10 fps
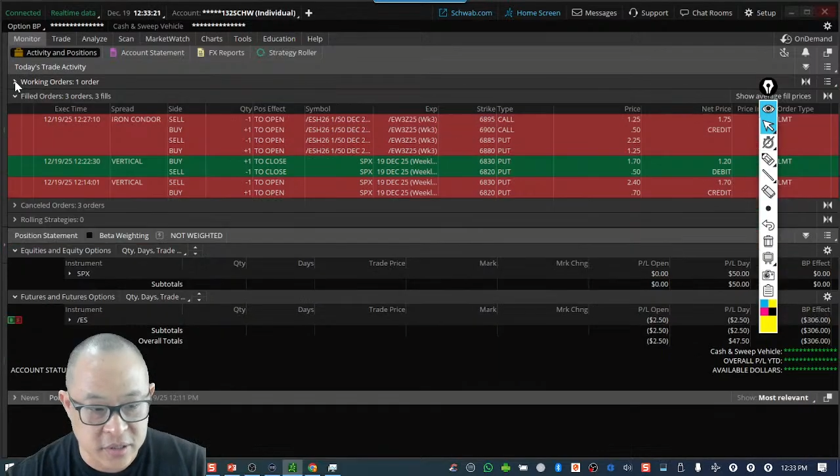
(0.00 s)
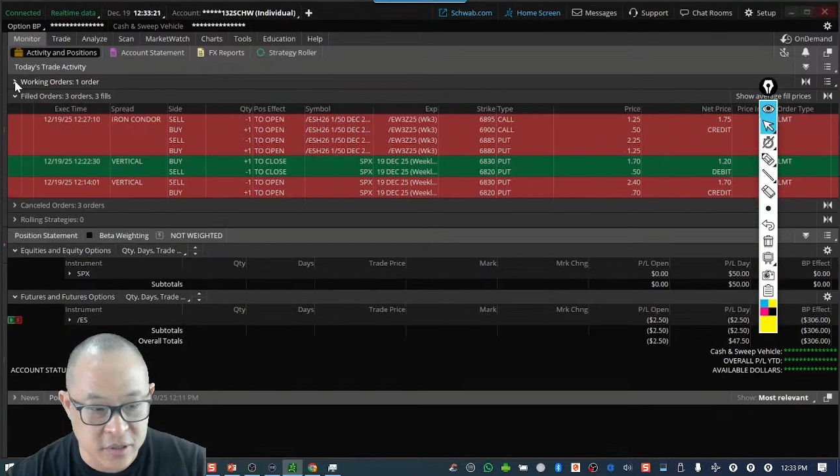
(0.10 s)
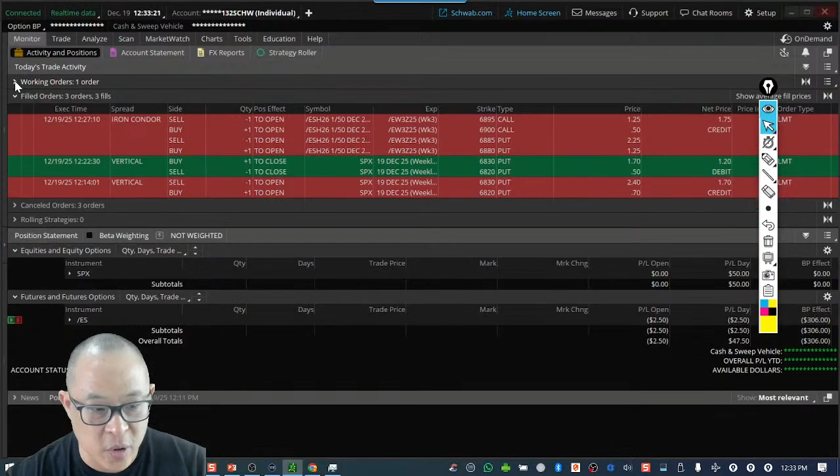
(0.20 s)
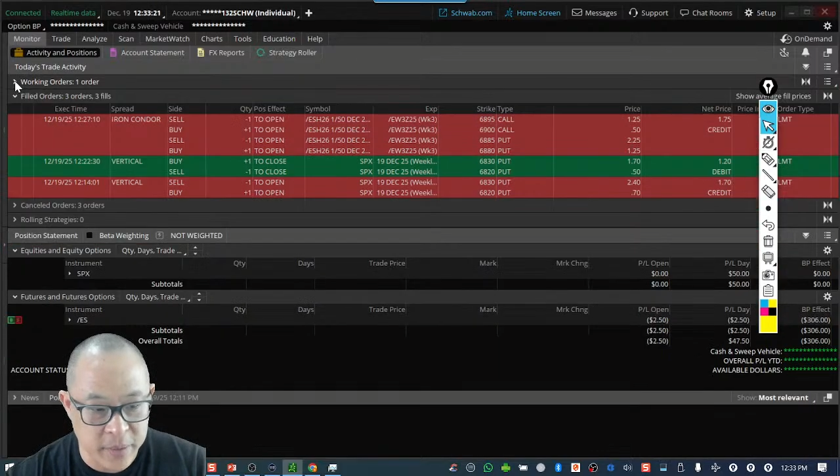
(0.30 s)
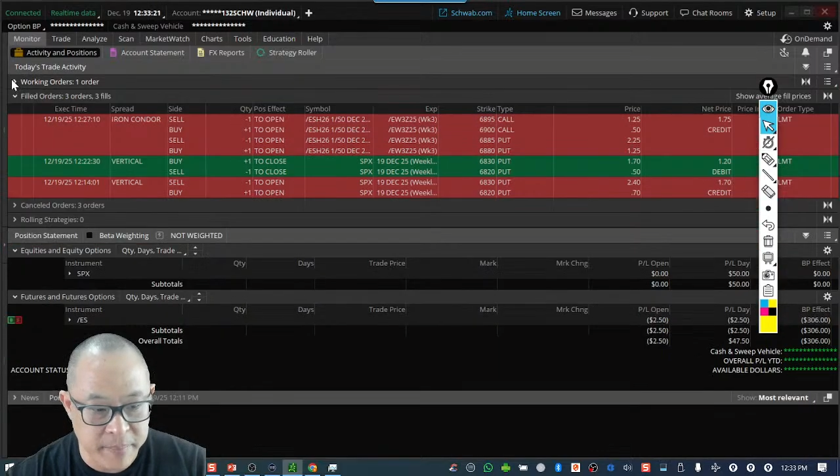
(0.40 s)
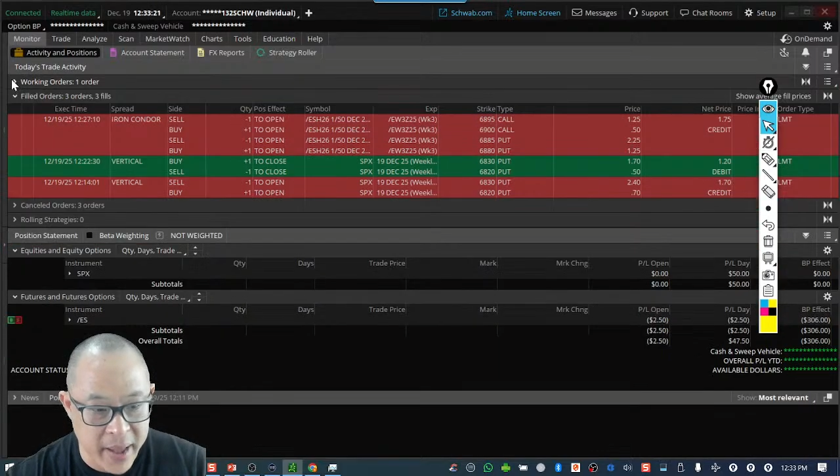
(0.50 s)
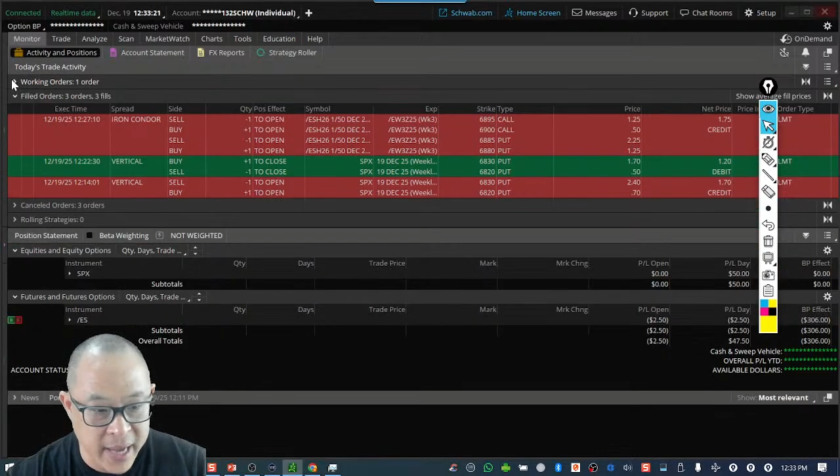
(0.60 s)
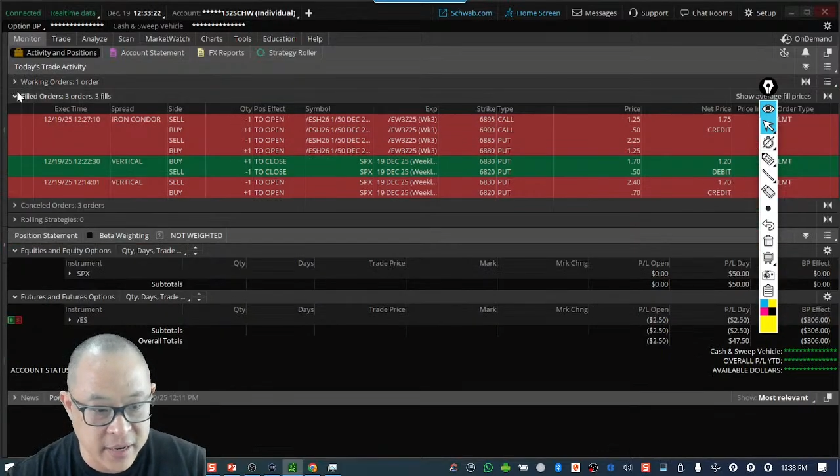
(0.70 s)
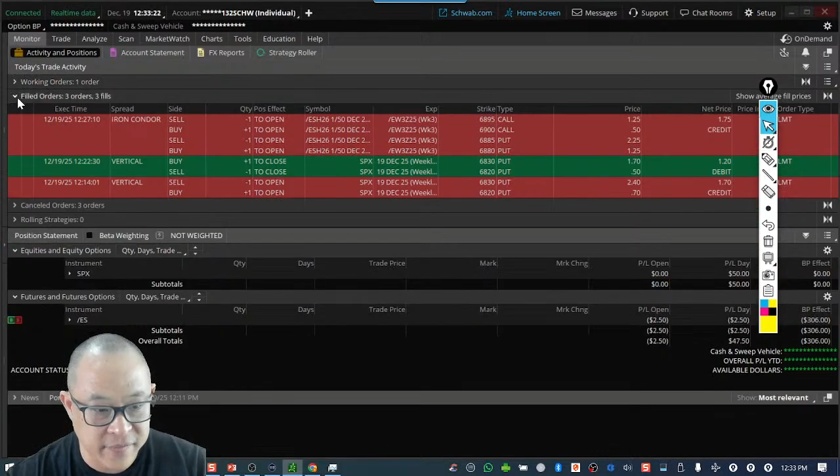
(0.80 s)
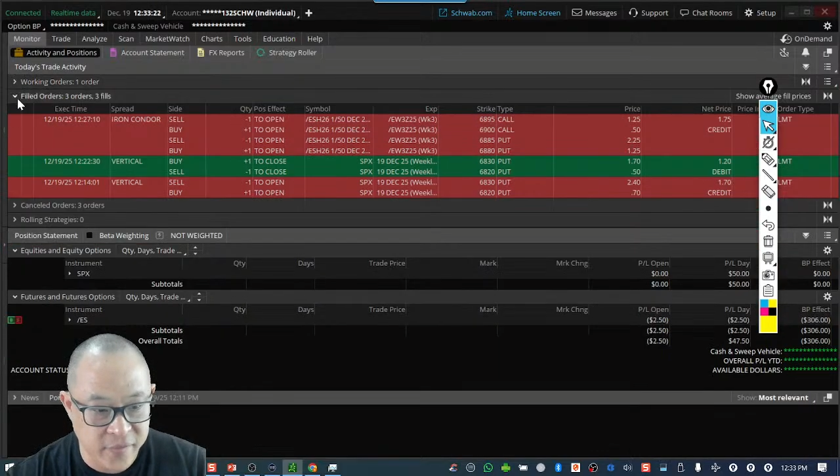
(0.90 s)
going
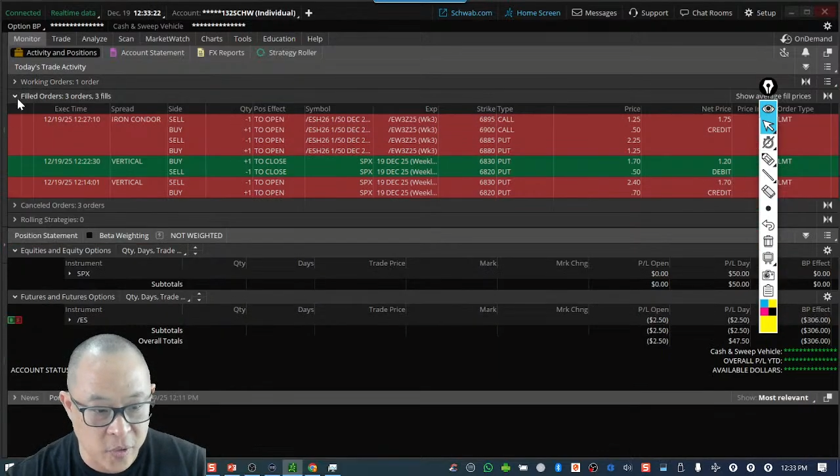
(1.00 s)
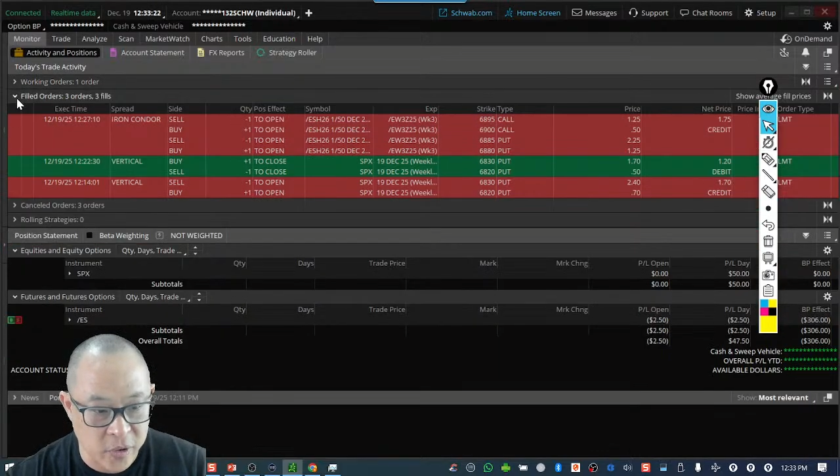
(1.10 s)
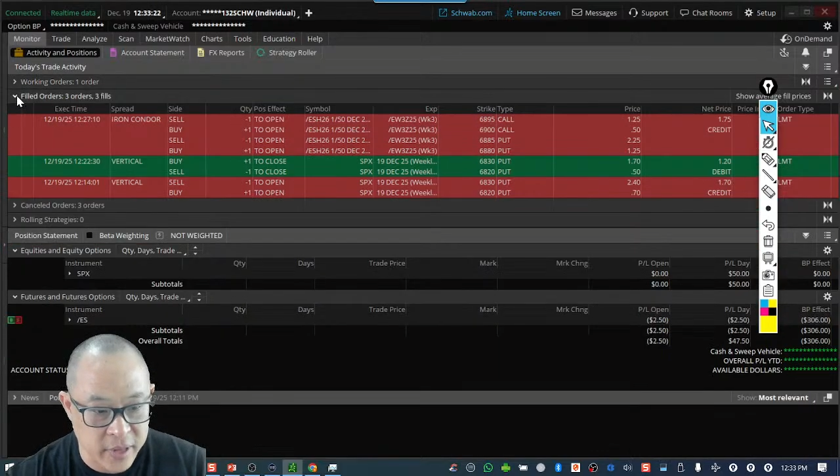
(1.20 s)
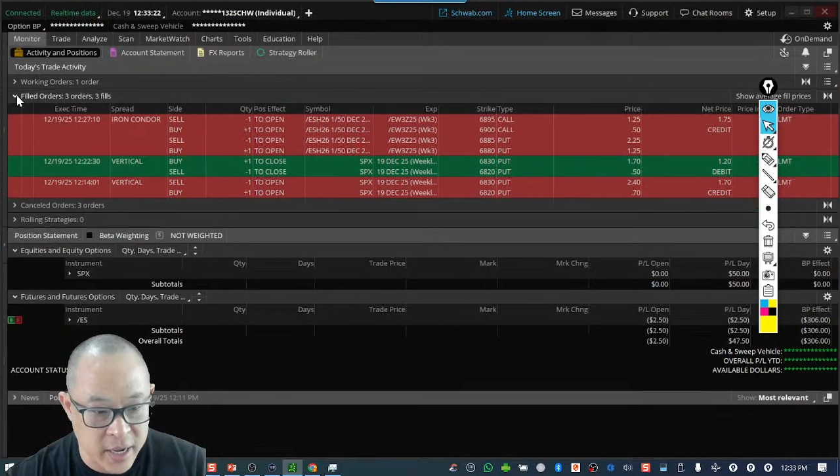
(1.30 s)
back and forth.